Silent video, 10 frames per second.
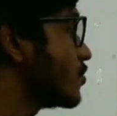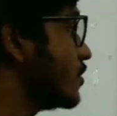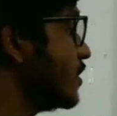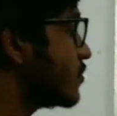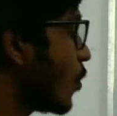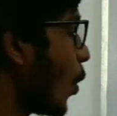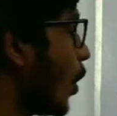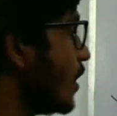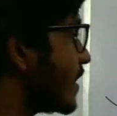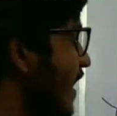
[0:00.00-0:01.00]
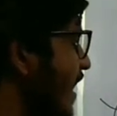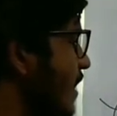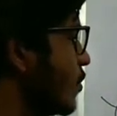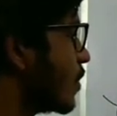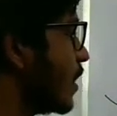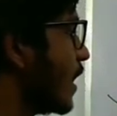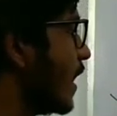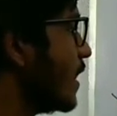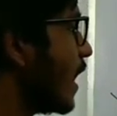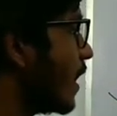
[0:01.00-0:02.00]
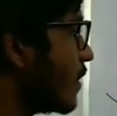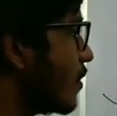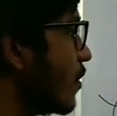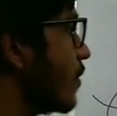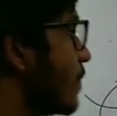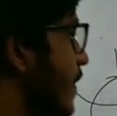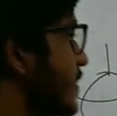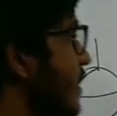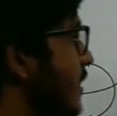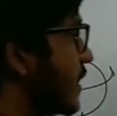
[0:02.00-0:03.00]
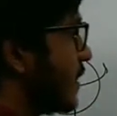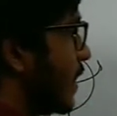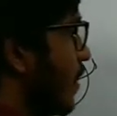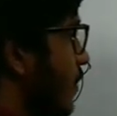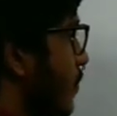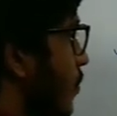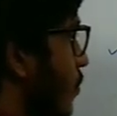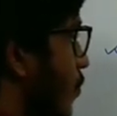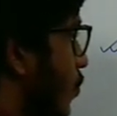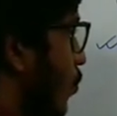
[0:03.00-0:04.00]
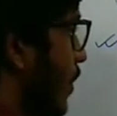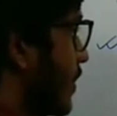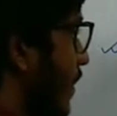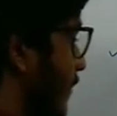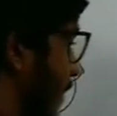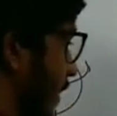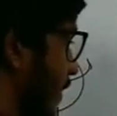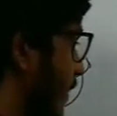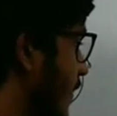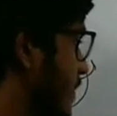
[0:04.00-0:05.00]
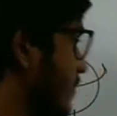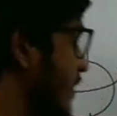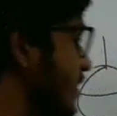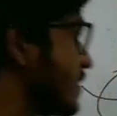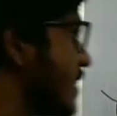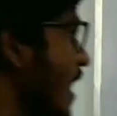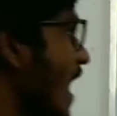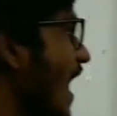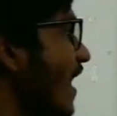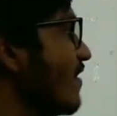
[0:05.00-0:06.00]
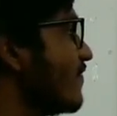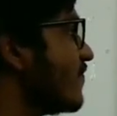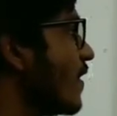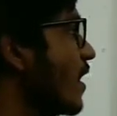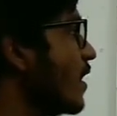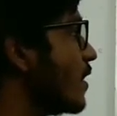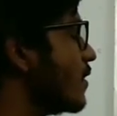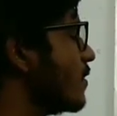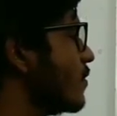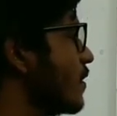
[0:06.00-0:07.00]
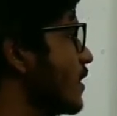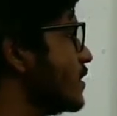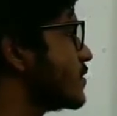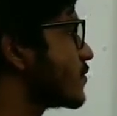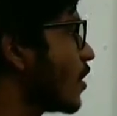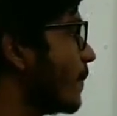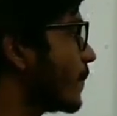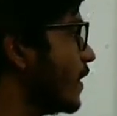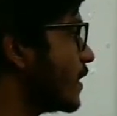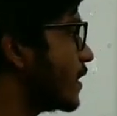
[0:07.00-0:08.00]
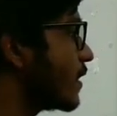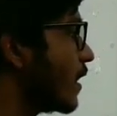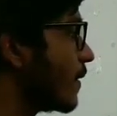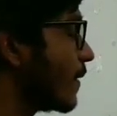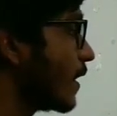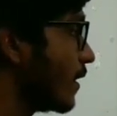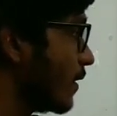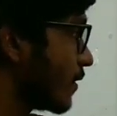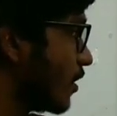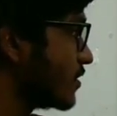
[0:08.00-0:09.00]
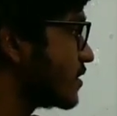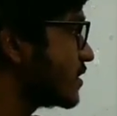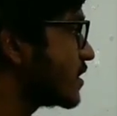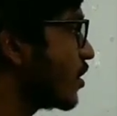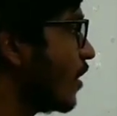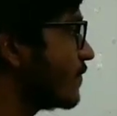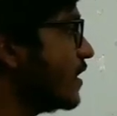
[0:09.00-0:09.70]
so these all 10 nuclei are present in the with the field. Means alpha is complete consisting of